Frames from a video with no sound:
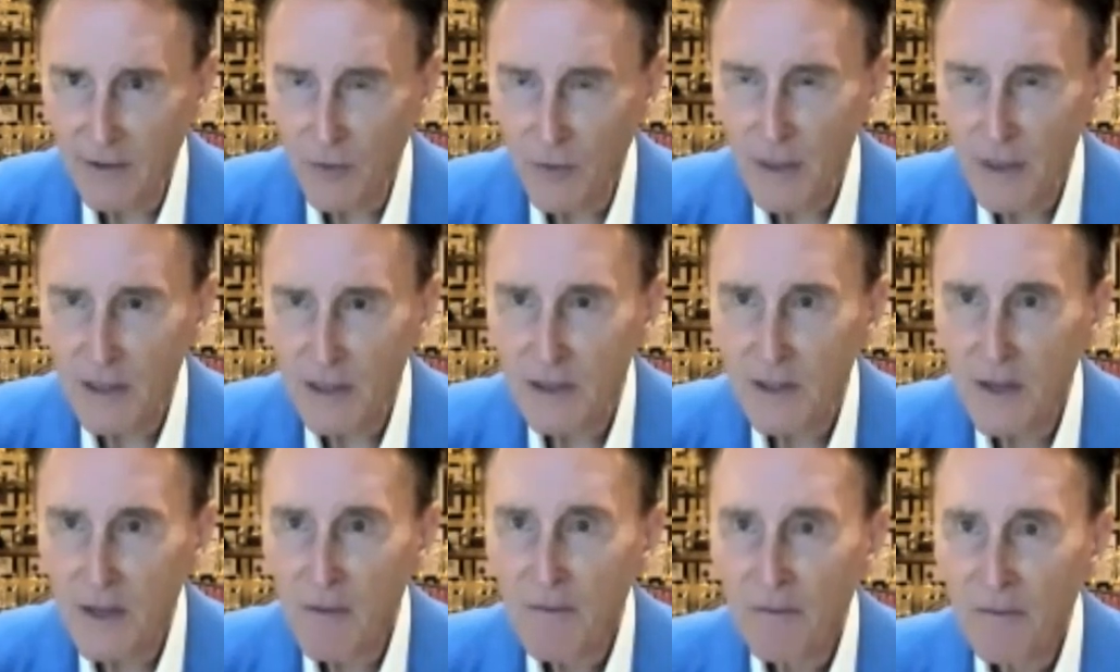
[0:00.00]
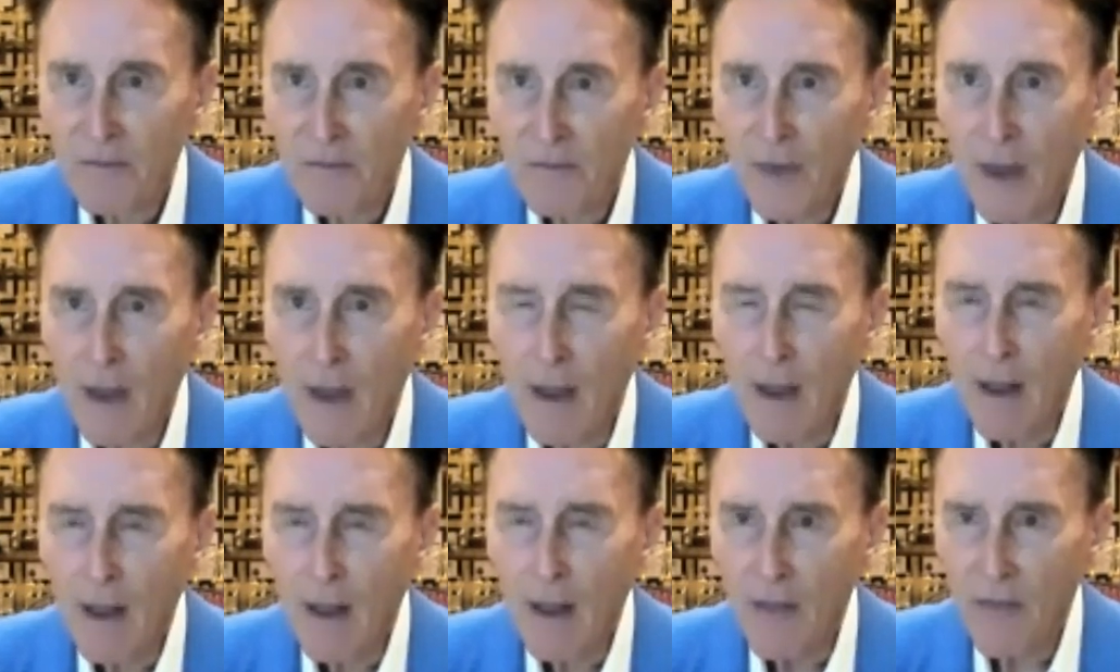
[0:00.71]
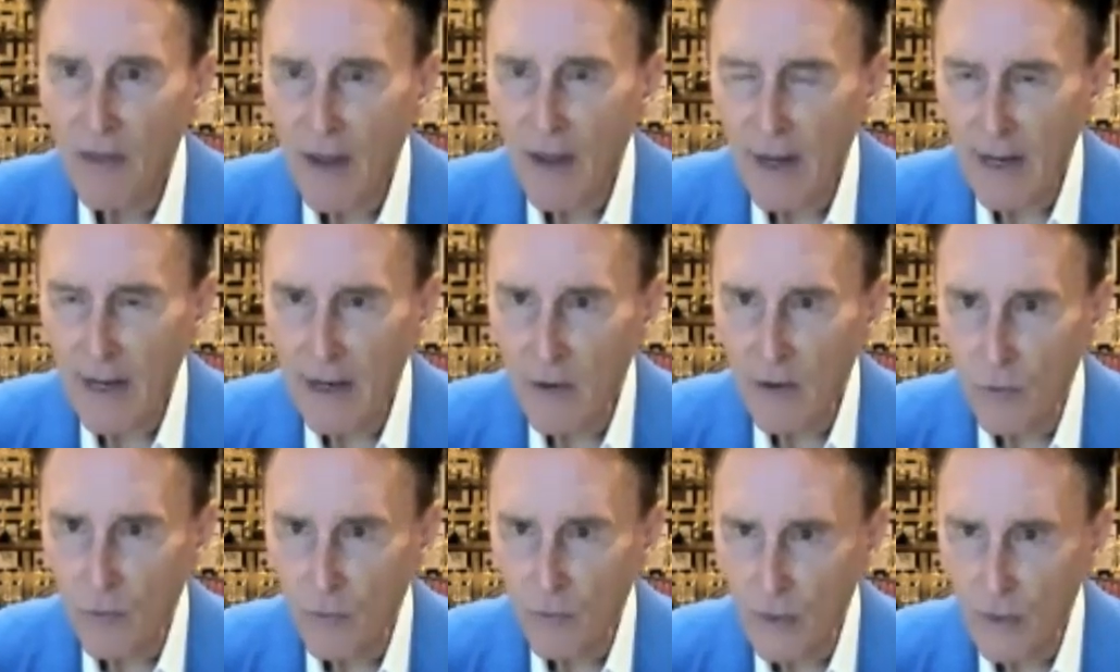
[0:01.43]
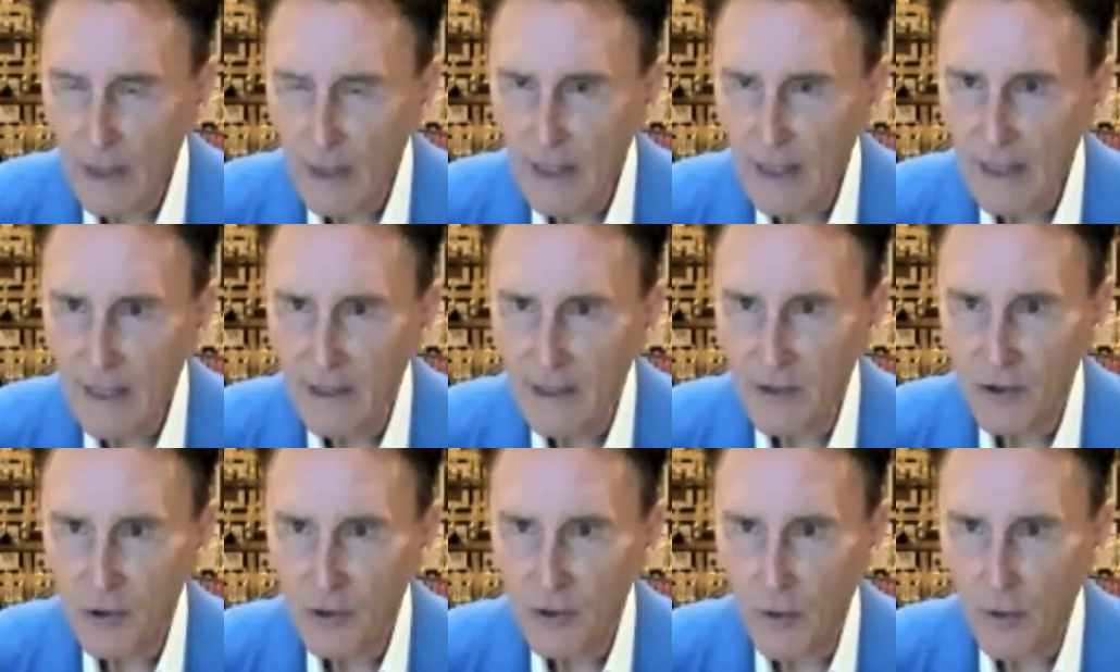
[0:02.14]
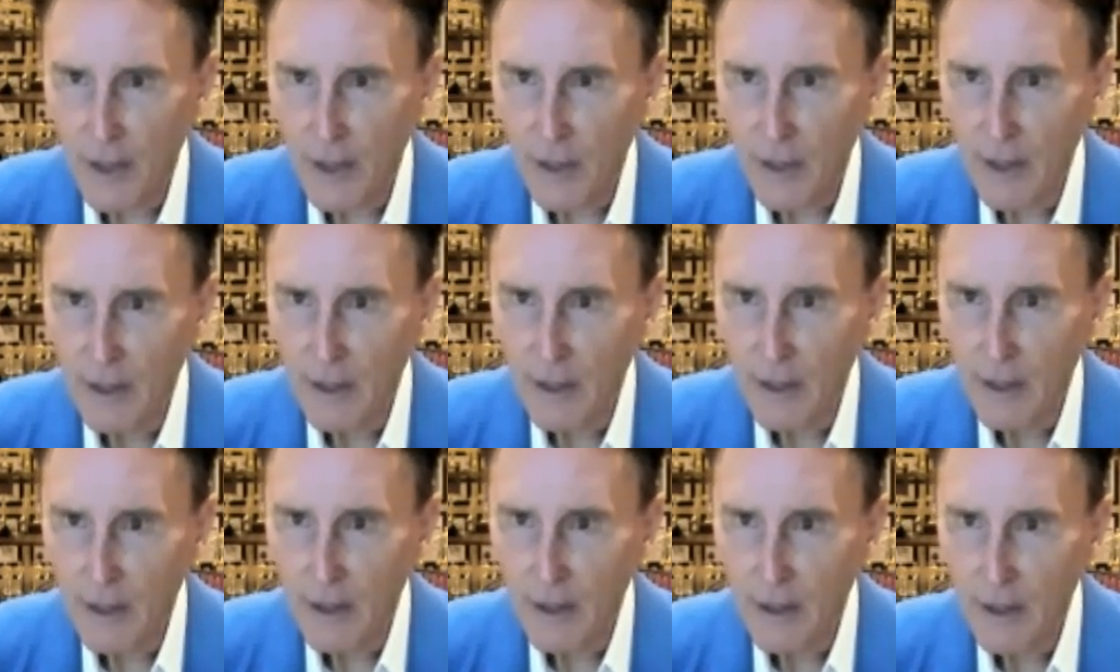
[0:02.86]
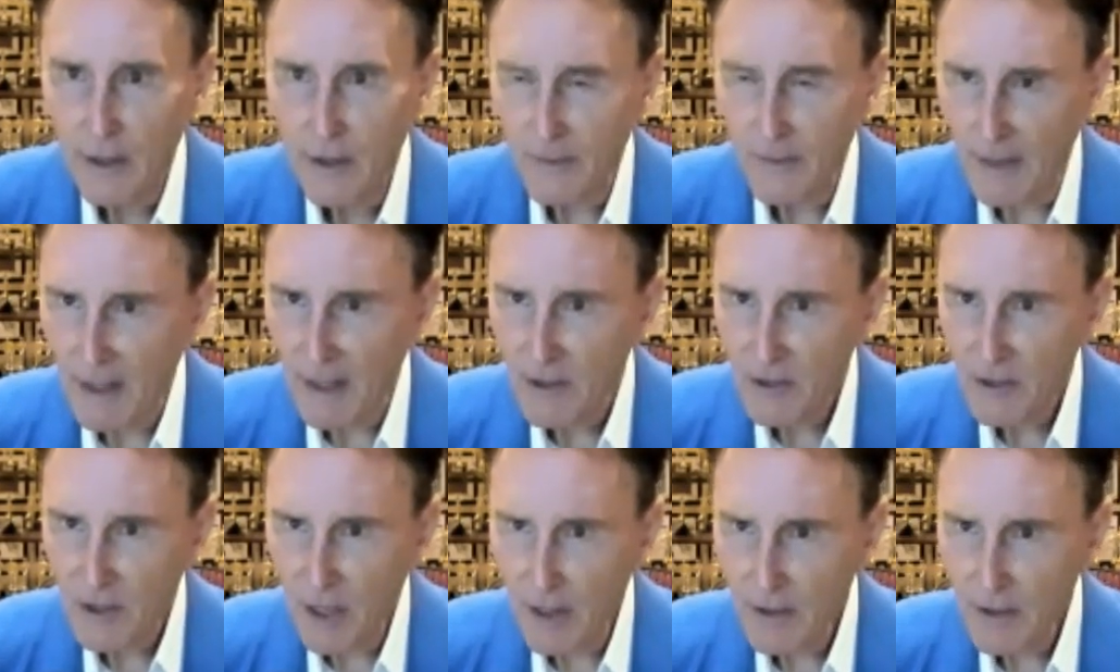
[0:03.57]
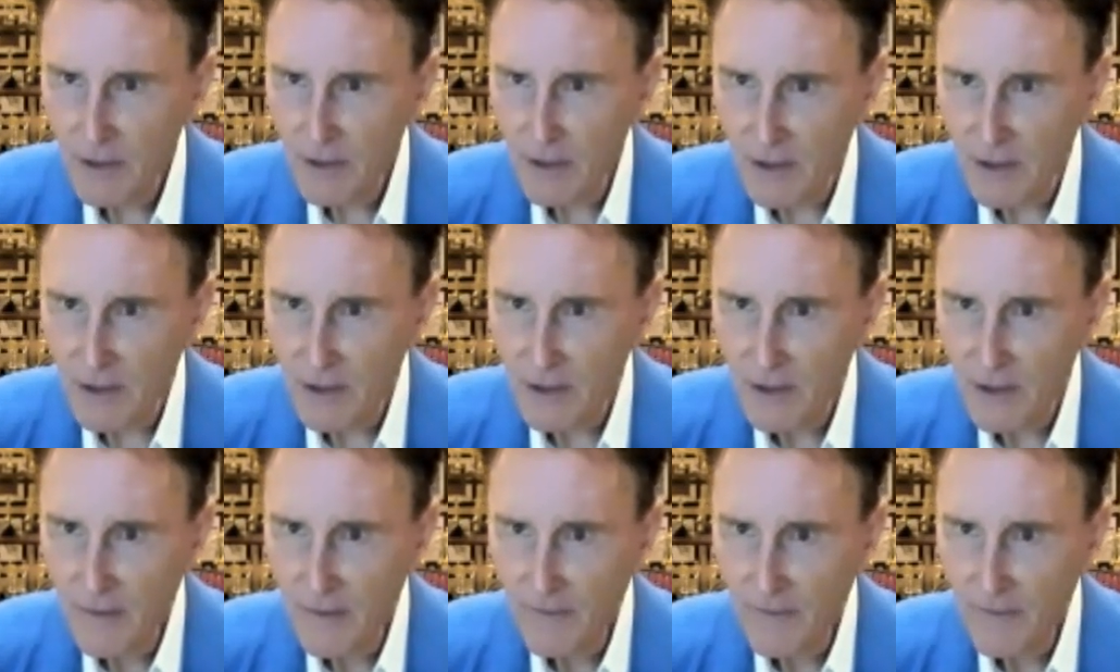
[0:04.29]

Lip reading: Greece, they really enjoy tomato sauces,